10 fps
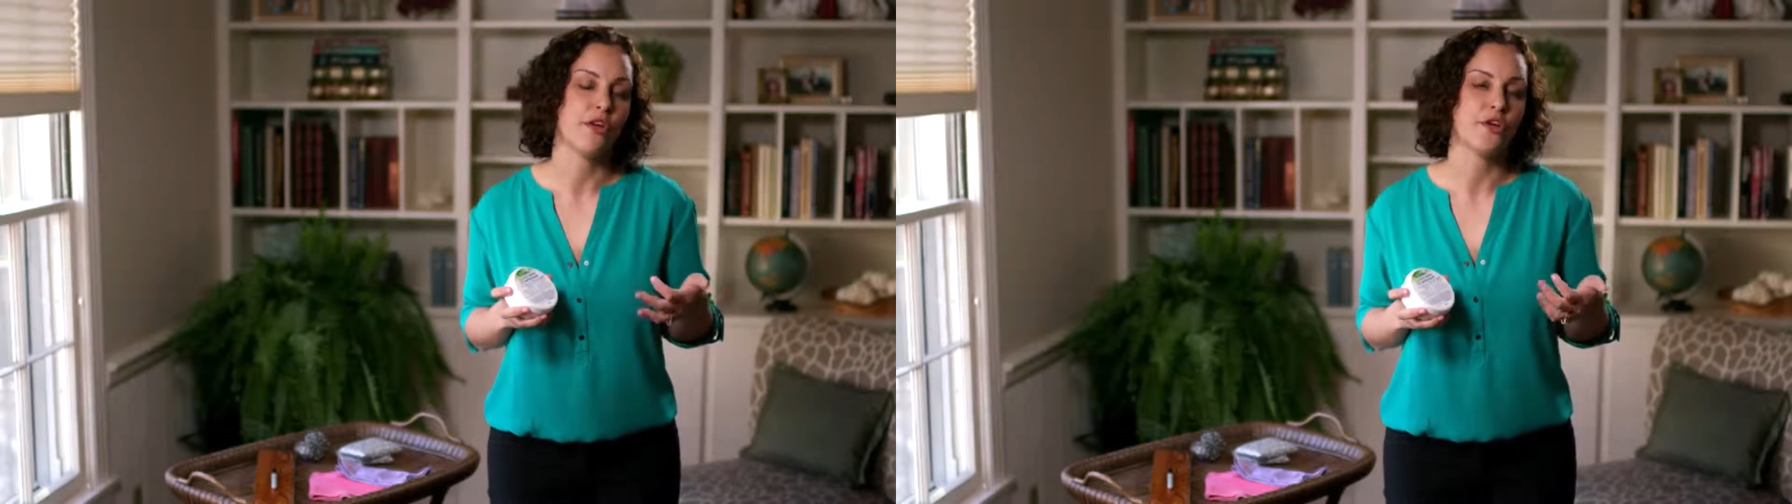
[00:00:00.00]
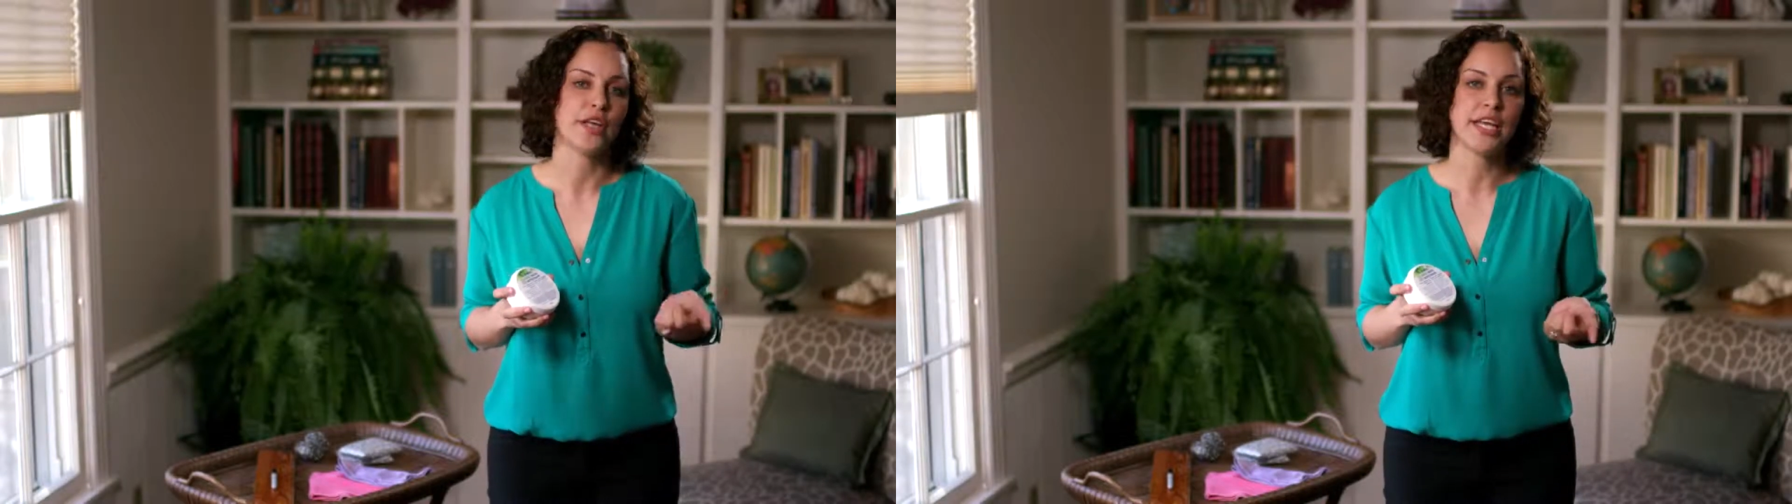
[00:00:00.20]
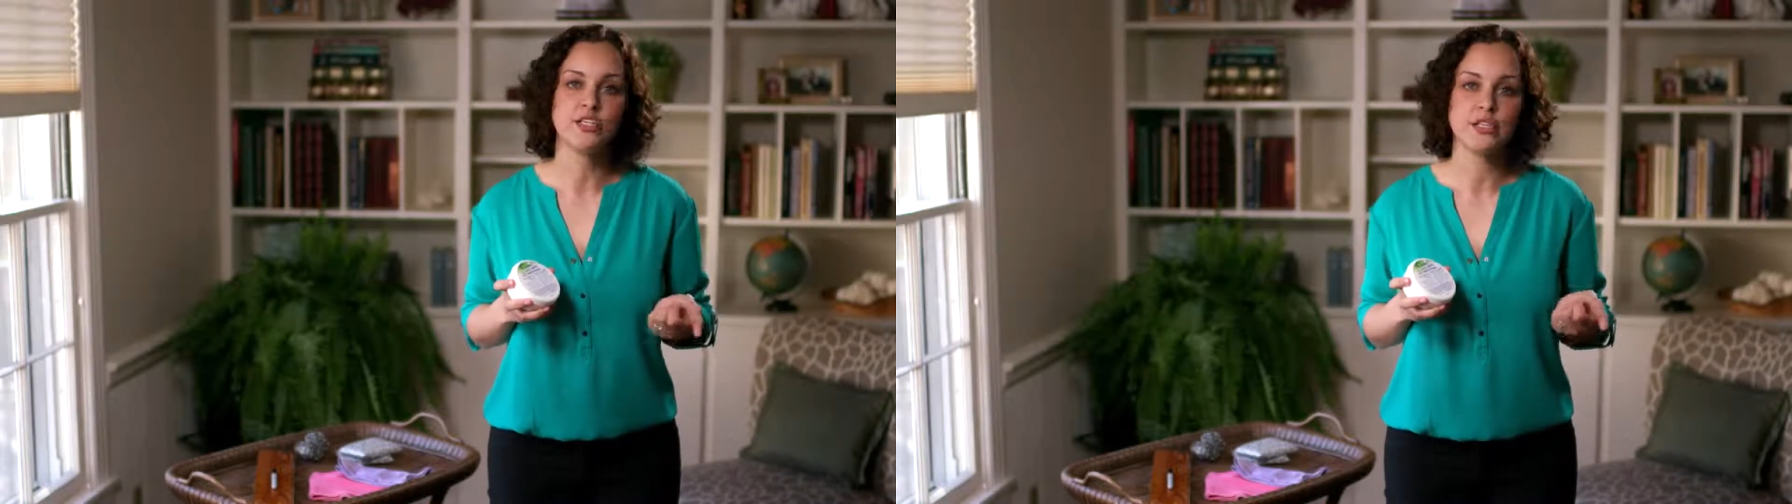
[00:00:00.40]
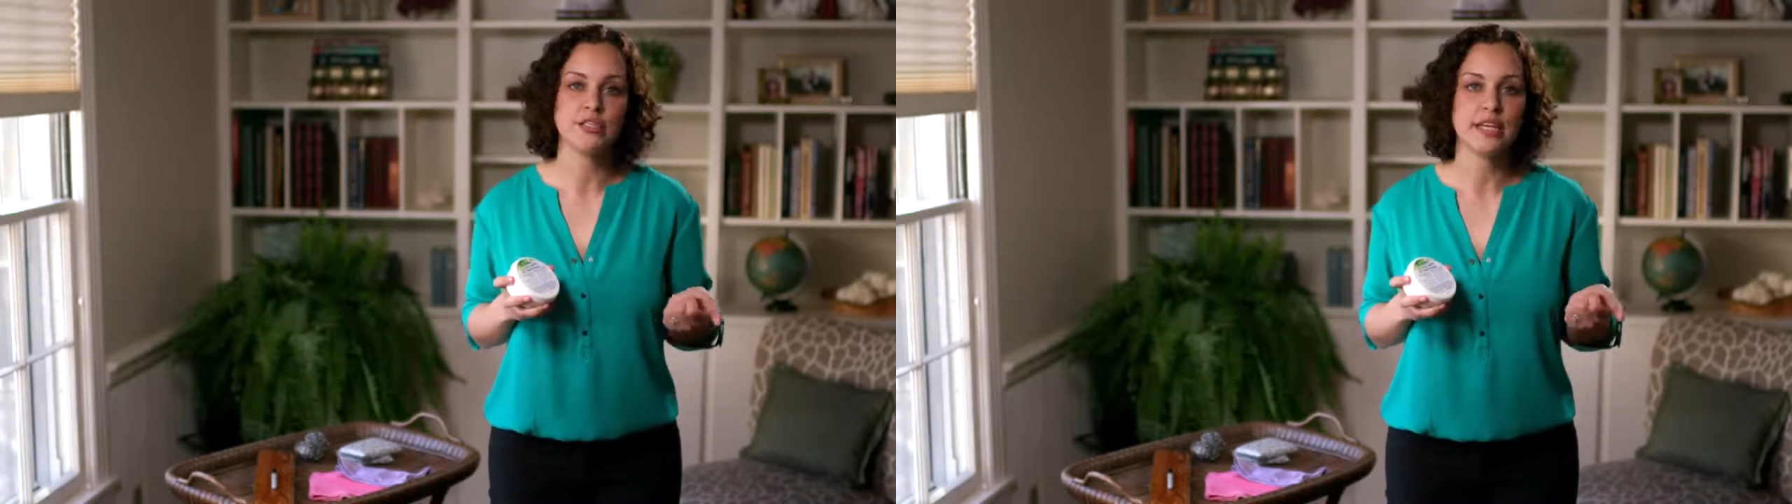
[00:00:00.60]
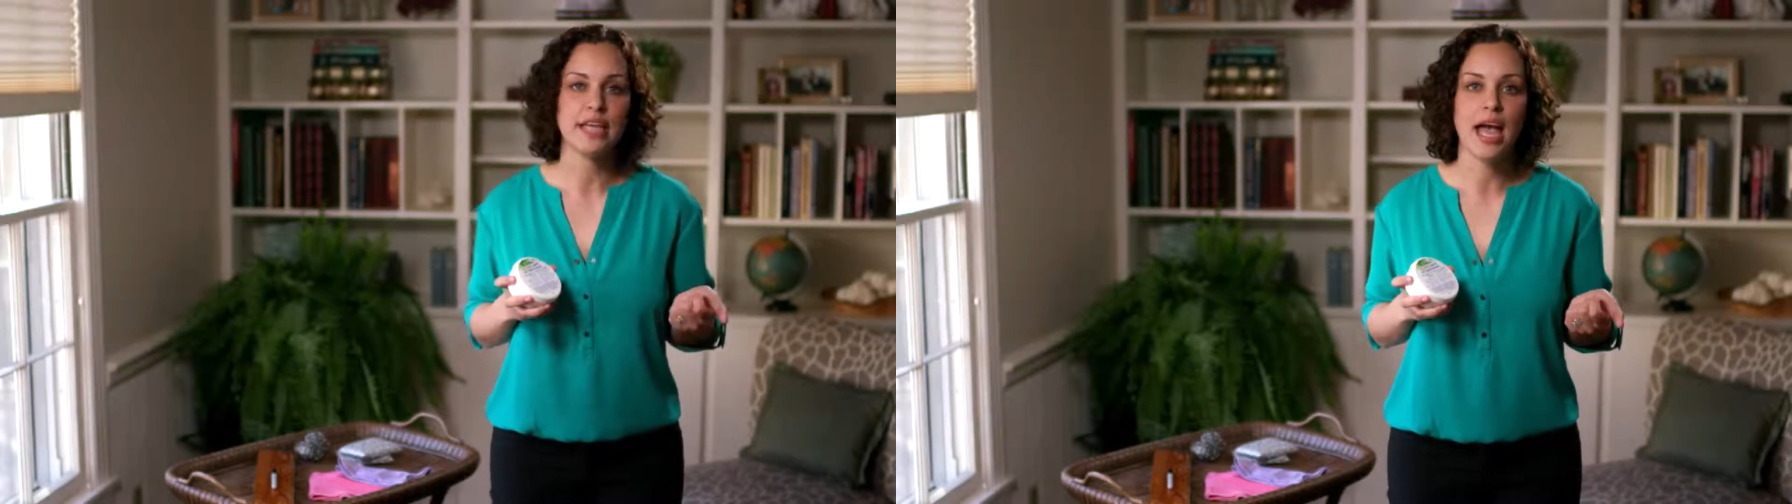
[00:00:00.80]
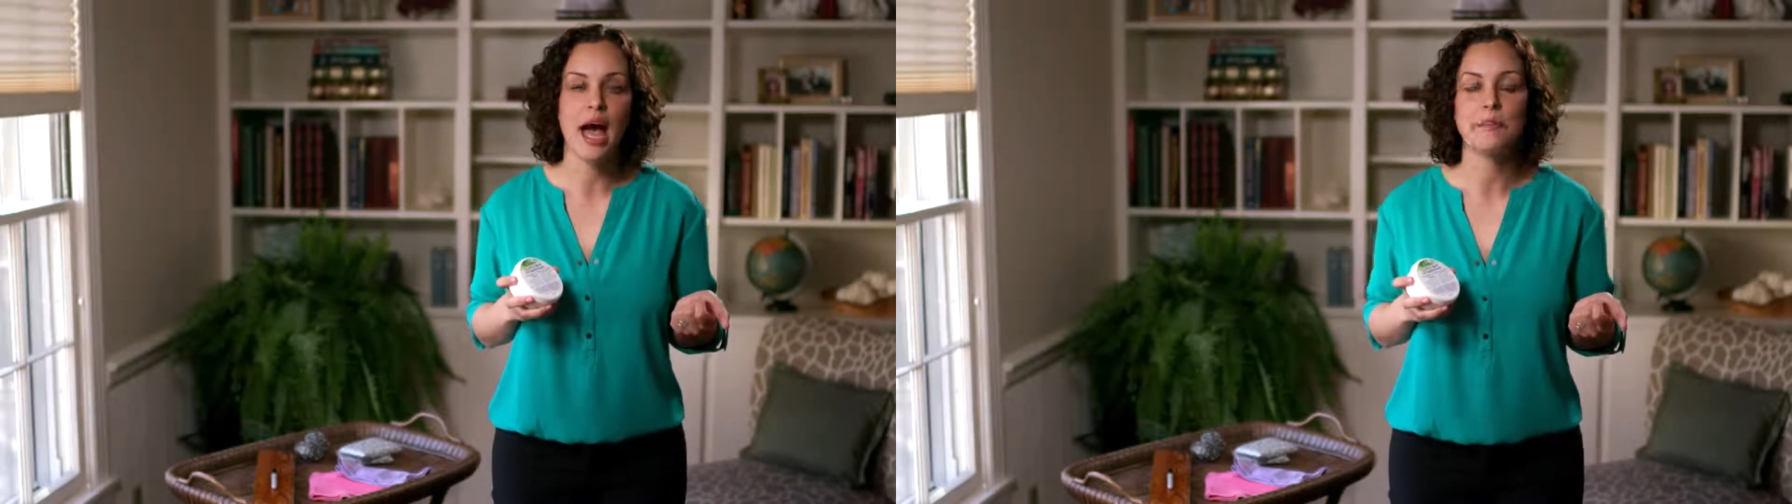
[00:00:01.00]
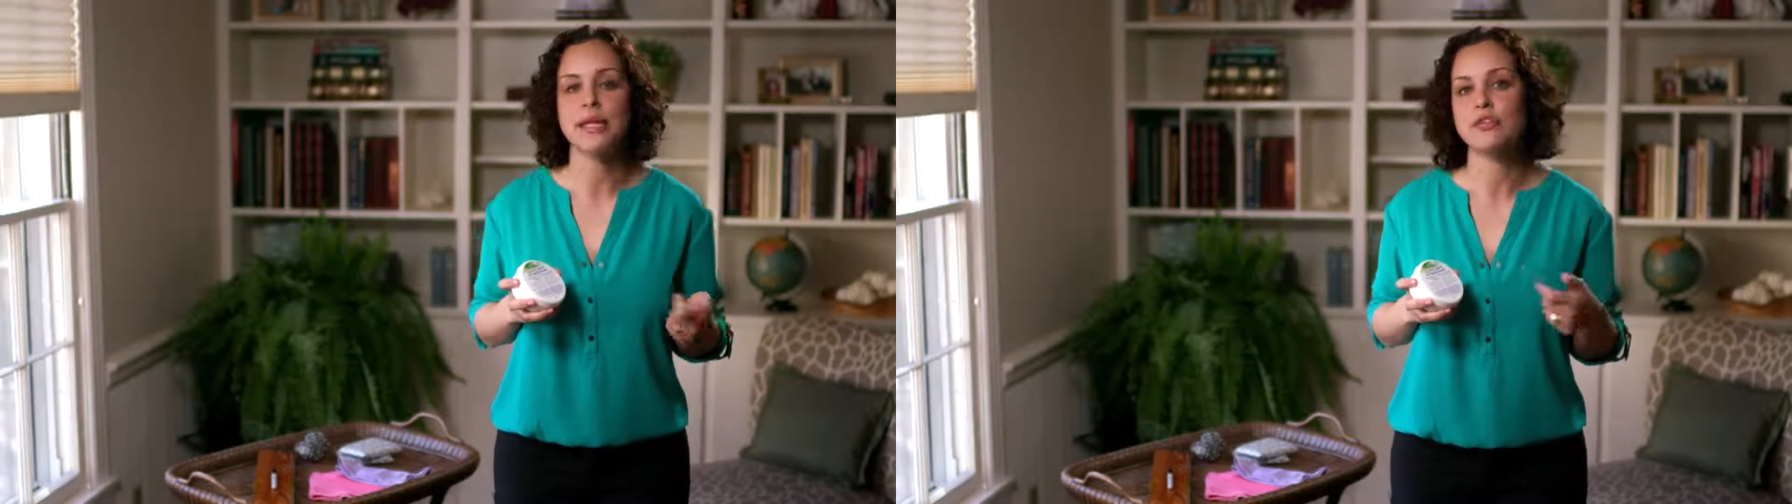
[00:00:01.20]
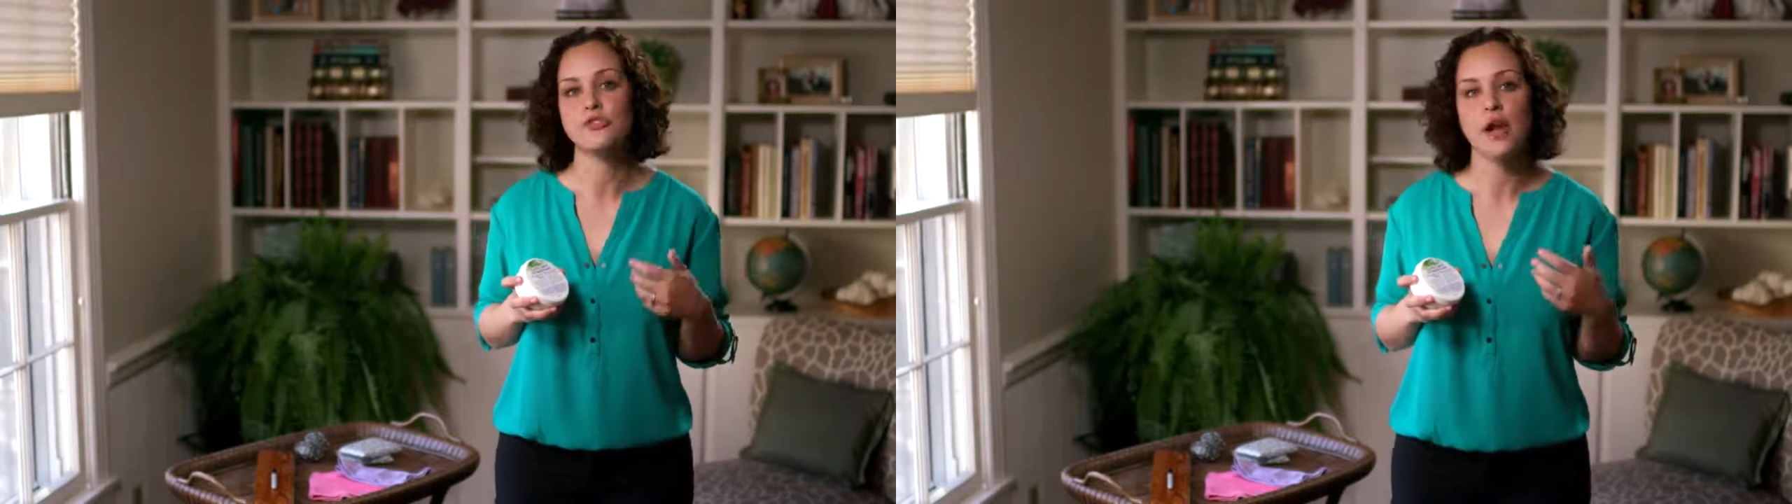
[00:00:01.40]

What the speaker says: under the kitchen sink cabinet and